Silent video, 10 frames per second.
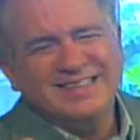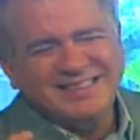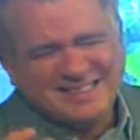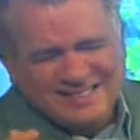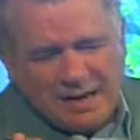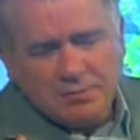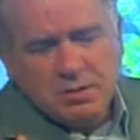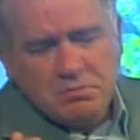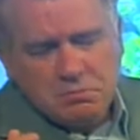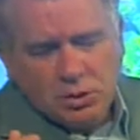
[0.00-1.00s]

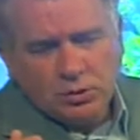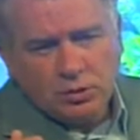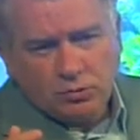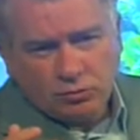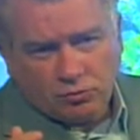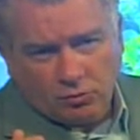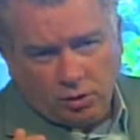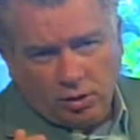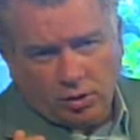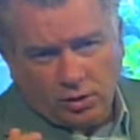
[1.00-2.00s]
7 million
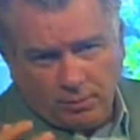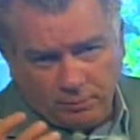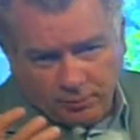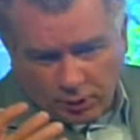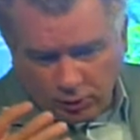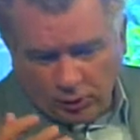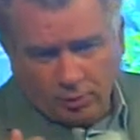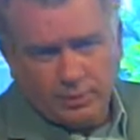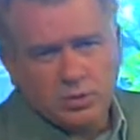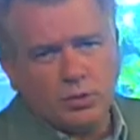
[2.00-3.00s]
strong, a clear
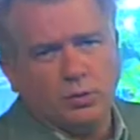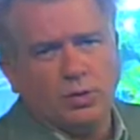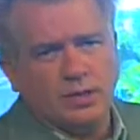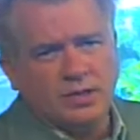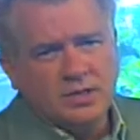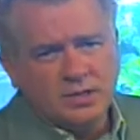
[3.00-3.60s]
majority,